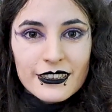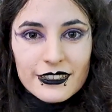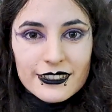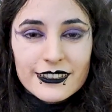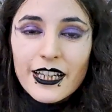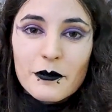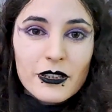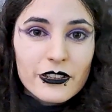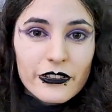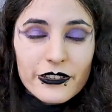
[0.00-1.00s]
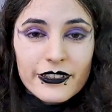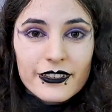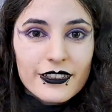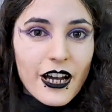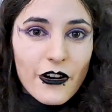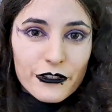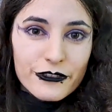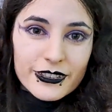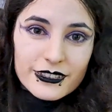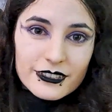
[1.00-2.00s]
cyber goth
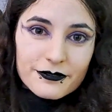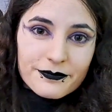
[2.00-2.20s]
outfits.